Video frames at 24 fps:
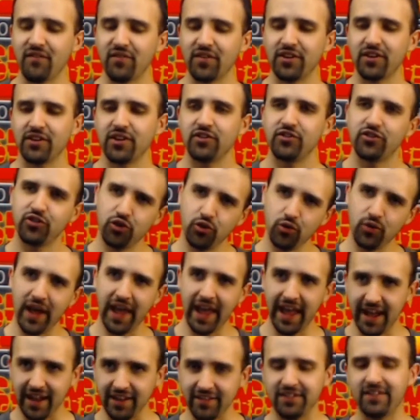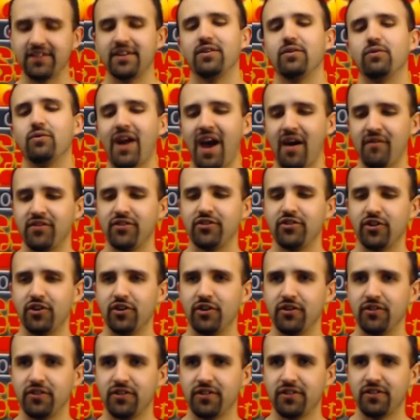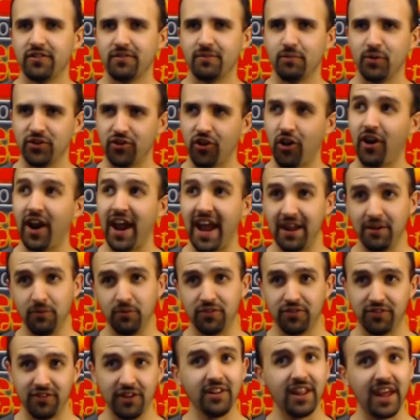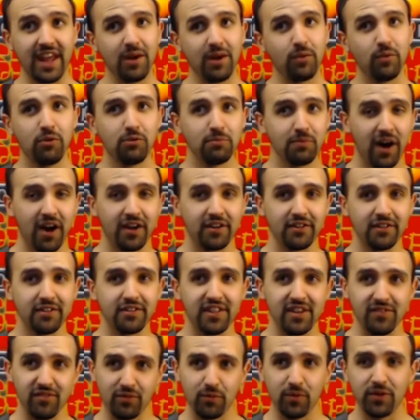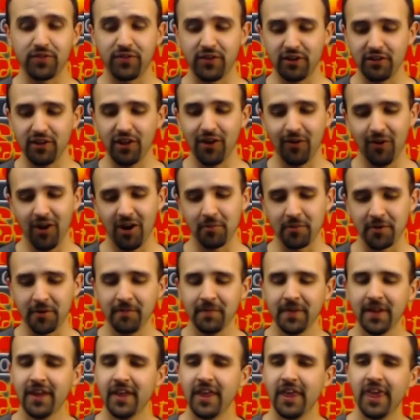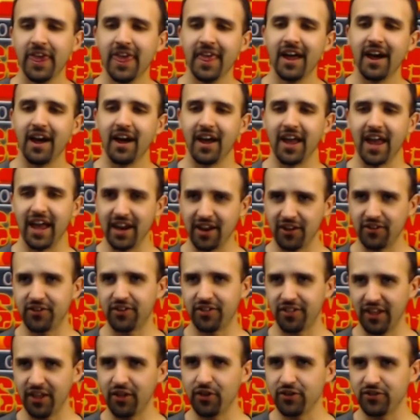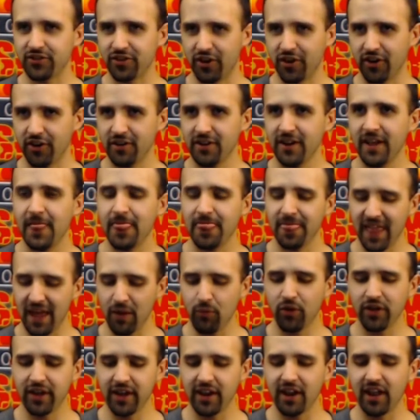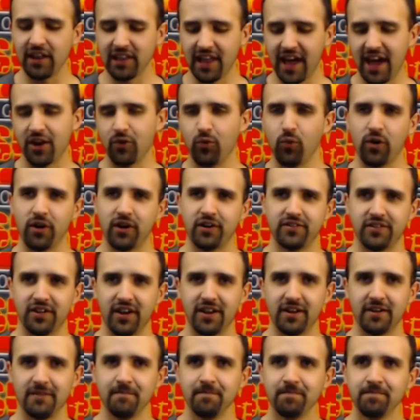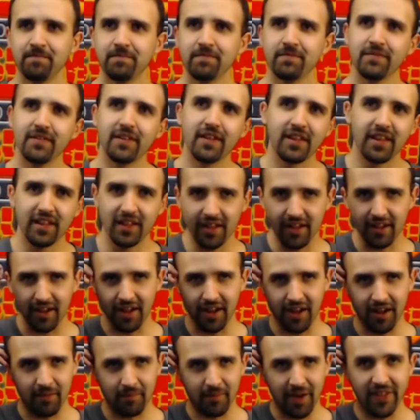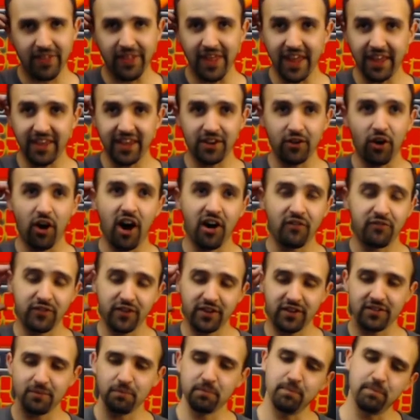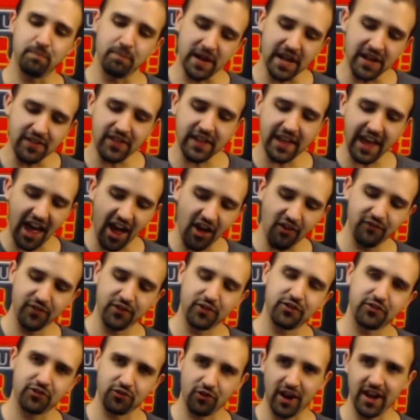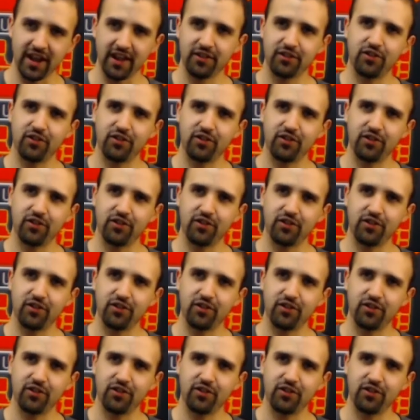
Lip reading: to 8 Ravagers, which are still 8 wound models, even with their low armor, in a single turn, they will get a lot of work done. And they can often be the Alpha Strike, so he